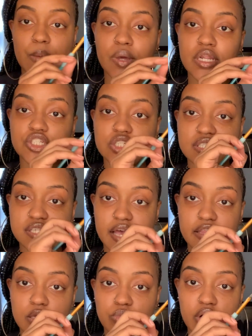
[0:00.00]
gonna just take
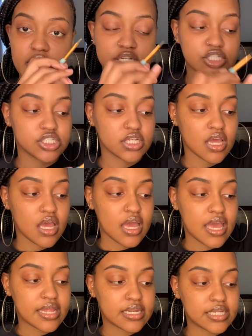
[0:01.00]
the brush
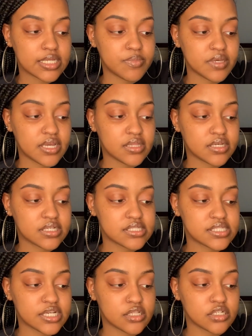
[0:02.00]
and dip it in the
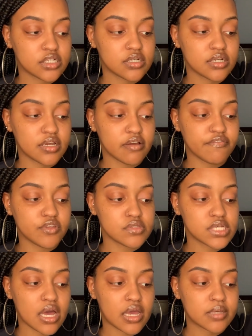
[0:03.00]
concealer a few
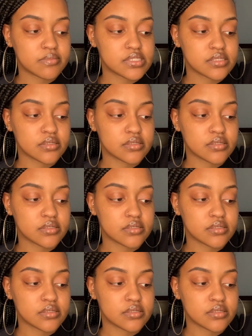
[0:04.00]
times.